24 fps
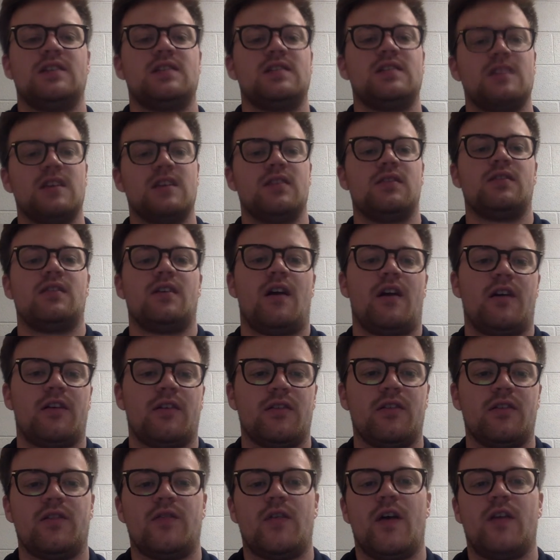State
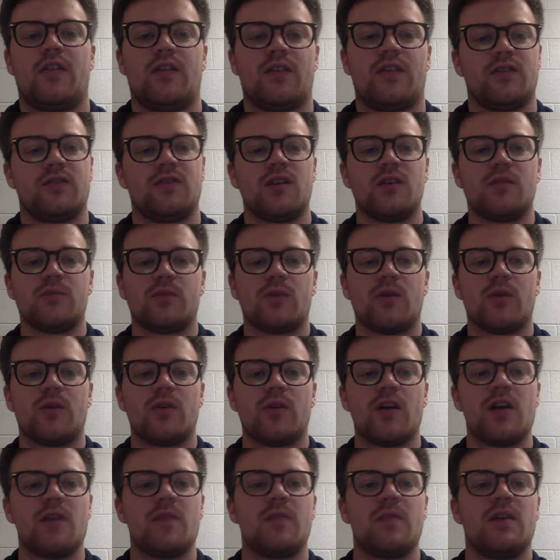Doctorate of Athletic Training
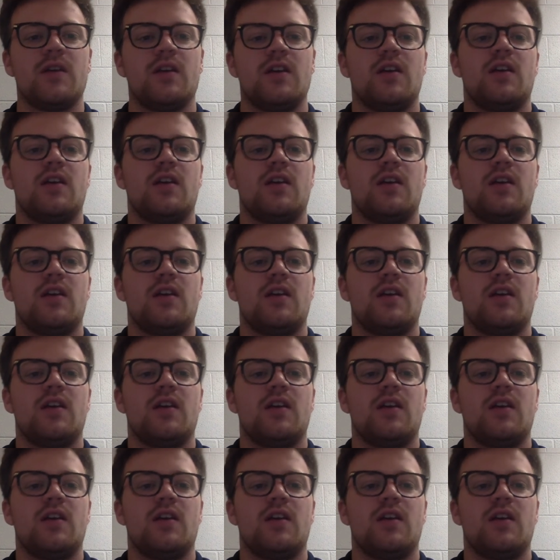Program,